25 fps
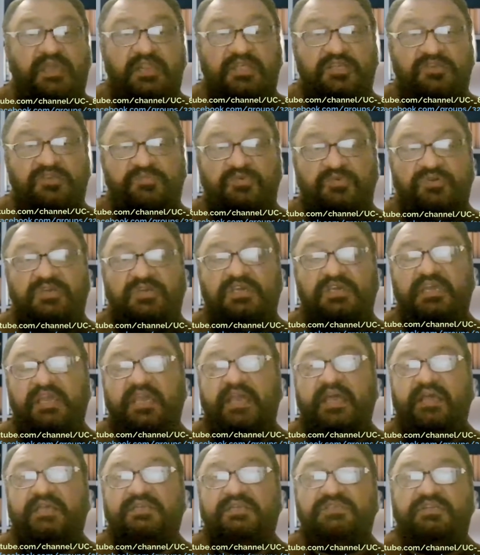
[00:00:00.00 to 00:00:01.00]
In his book, he
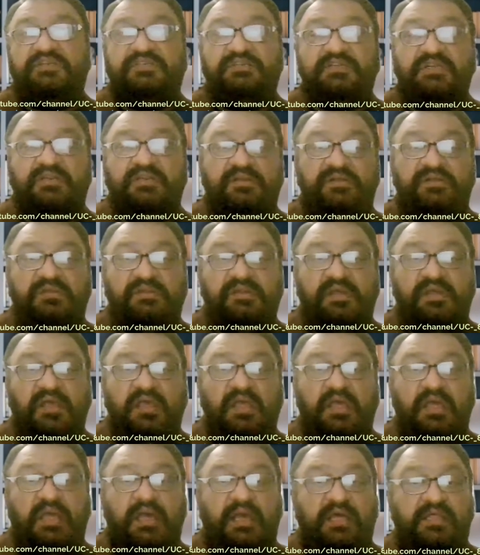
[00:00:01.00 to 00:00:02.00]
has written
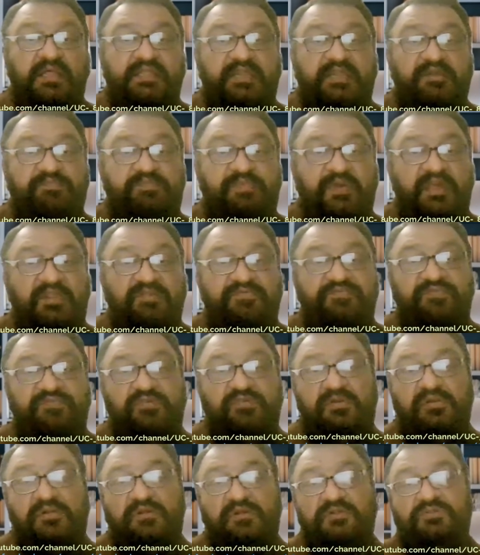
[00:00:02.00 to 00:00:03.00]
that
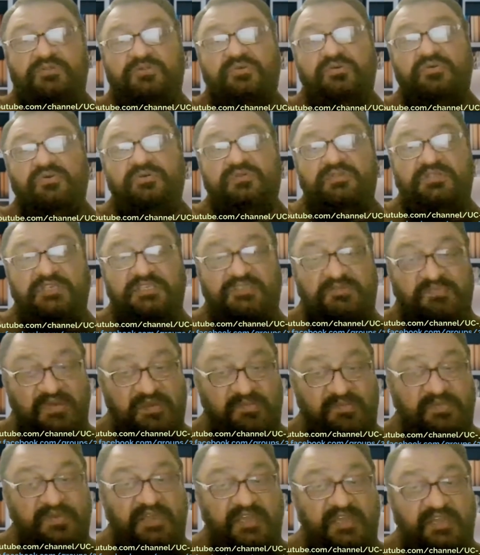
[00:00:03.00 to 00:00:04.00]
painful though this
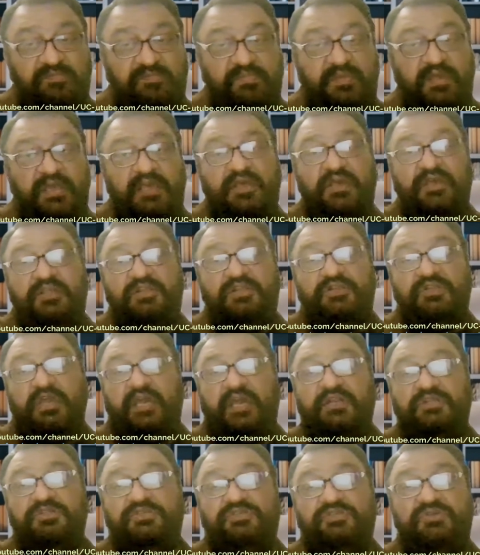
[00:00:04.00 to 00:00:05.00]
may be, it may
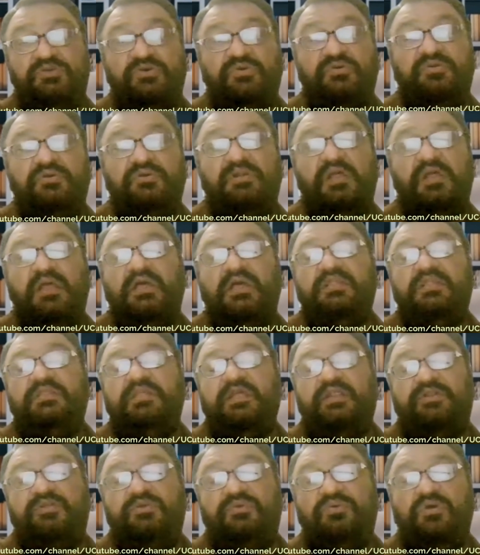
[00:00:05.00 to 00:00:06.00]
ensure
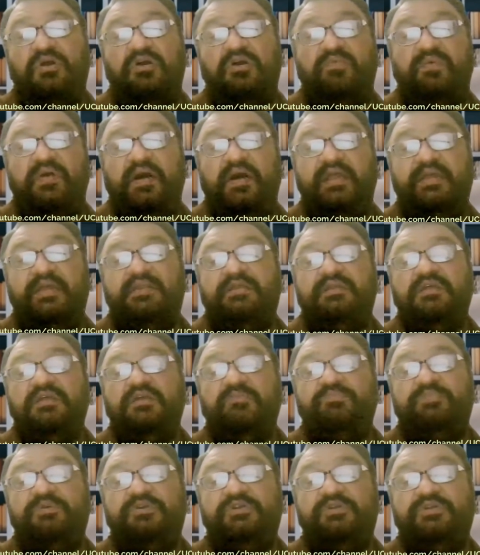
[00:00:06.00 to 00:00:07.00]
that you avoid
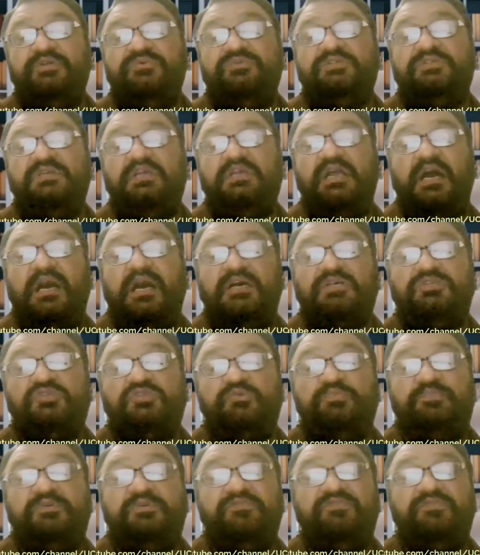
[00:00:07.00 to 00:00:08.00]
producing a
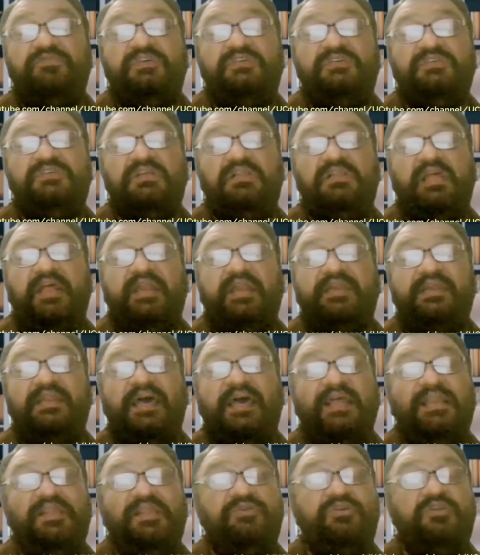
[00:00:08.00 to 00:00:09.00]
superficial and
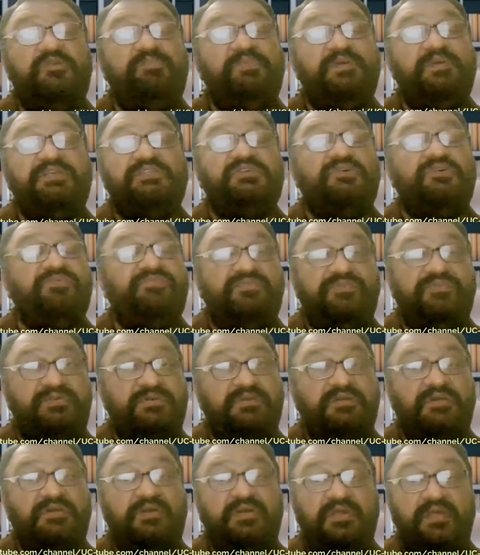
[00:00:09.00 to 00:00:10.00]
diluted piece of
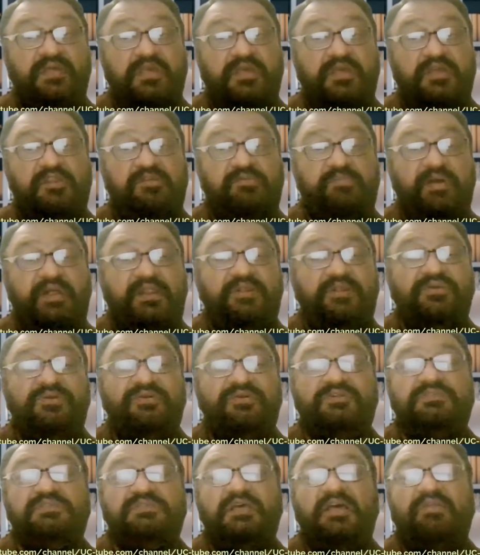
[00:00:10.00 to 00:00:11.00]
work. Remind
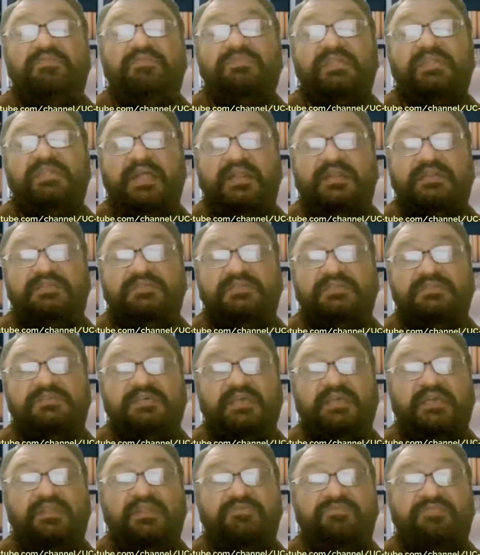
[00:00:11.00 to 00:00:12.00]
yourself that
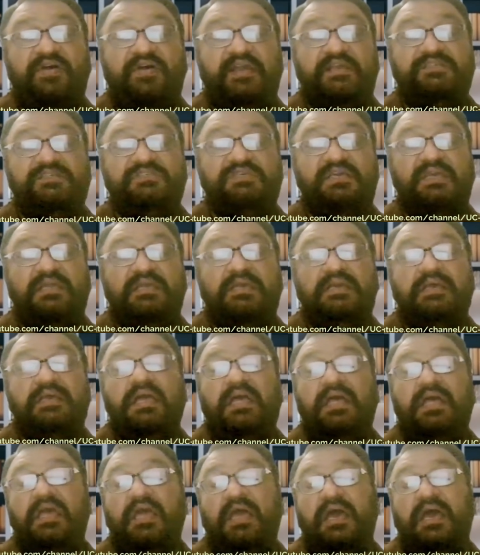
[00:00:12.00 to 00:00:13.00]
sacrificing
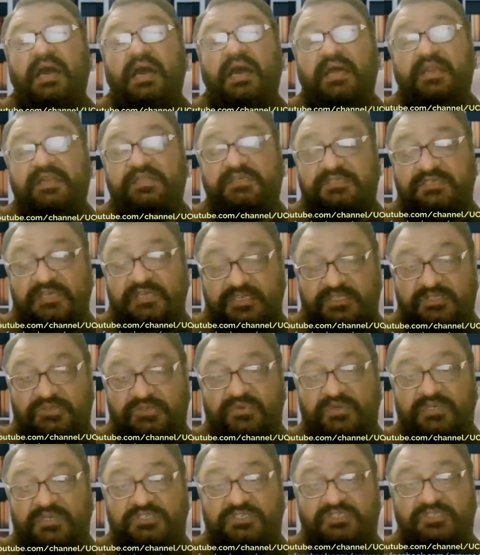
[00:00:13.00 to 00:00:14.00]
a research
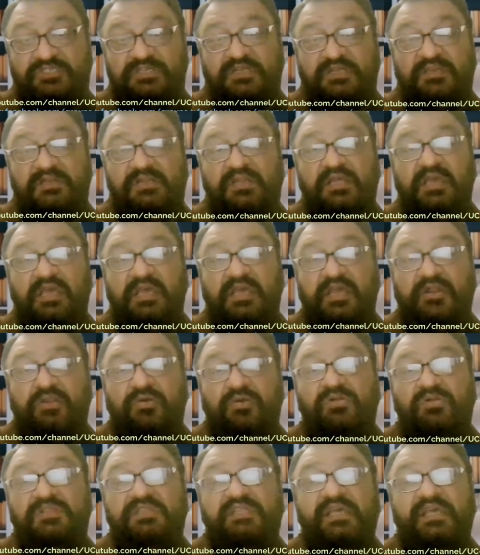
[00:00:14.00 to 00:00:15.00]
question and
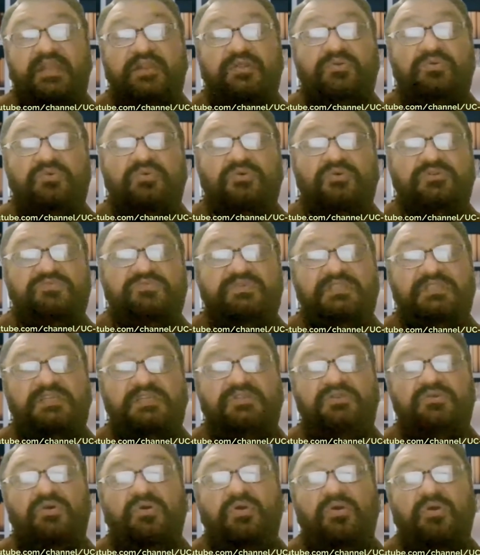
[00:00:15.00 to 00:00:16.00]
all that goes with
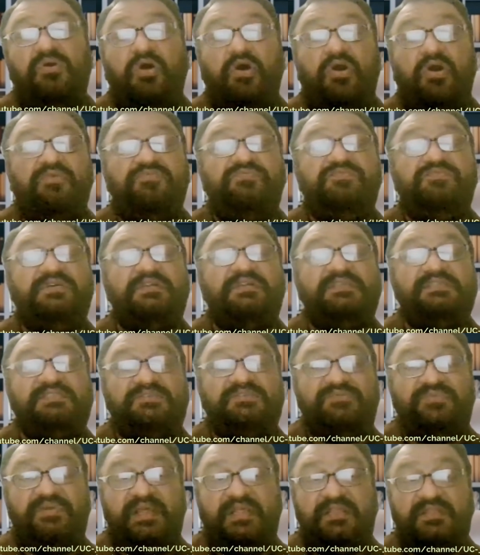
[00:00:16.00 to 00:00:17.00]
it often
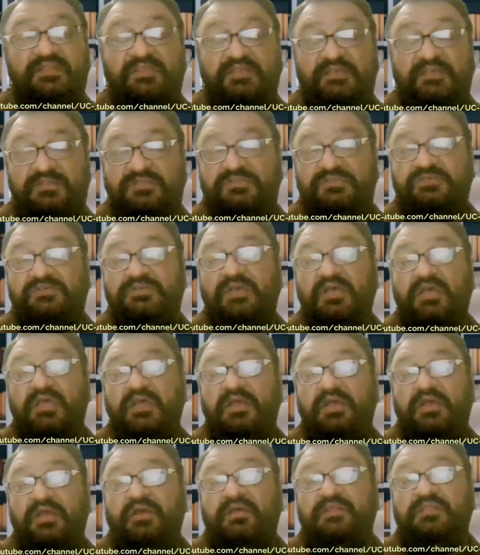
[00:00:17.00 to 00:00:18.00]
strengthens
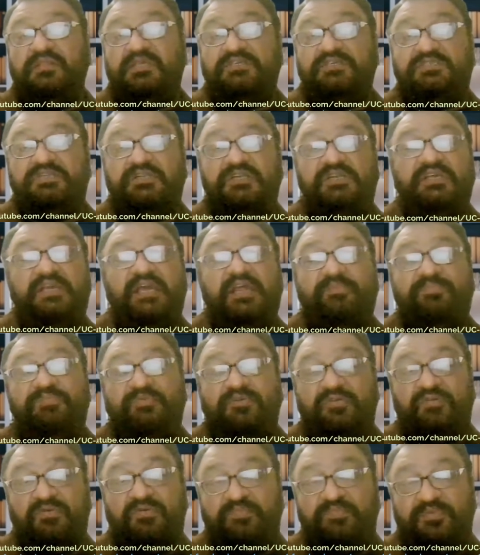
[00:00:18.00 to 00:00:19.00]
the study and
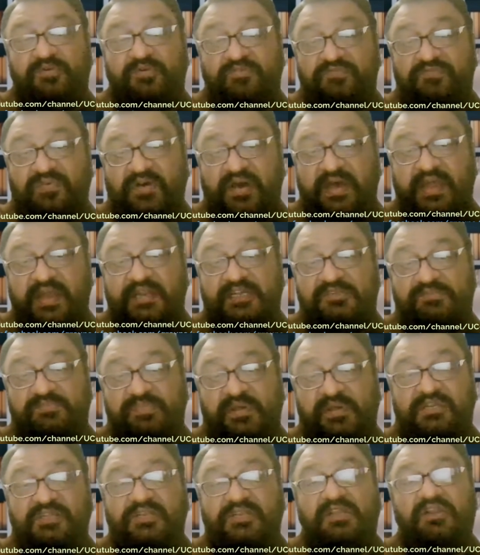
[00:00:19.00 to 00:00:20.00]
provides
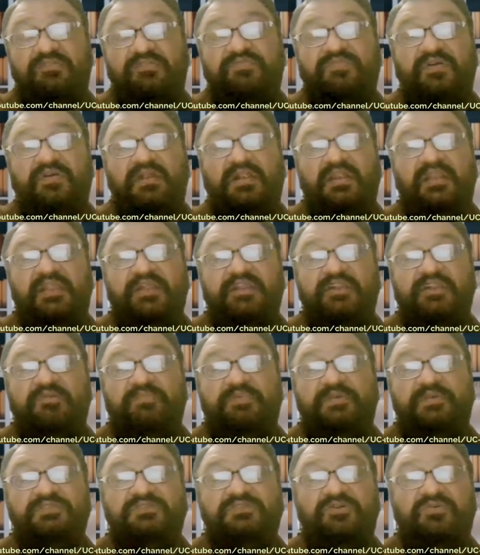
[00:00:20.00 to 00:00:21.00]
material for a later
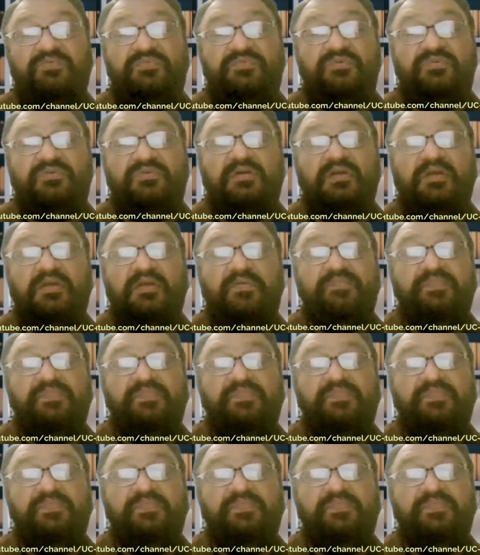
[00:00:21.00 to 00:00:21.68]
piece of work.